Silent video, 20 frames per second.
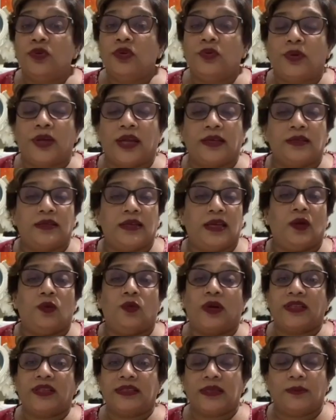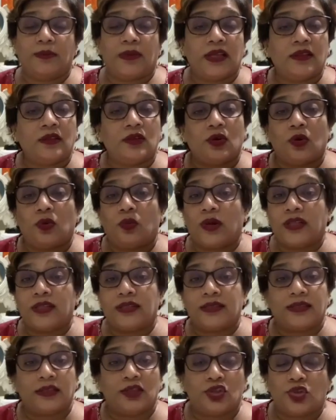You can take once a month or
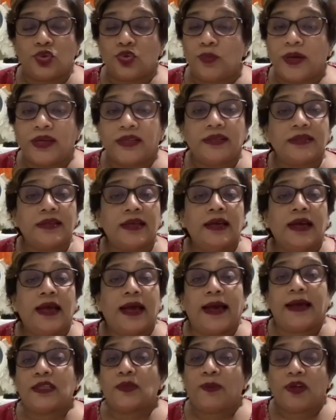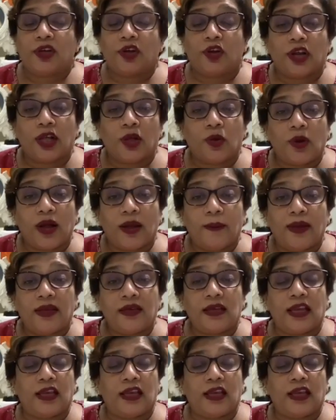once in 2 months as per your requirement.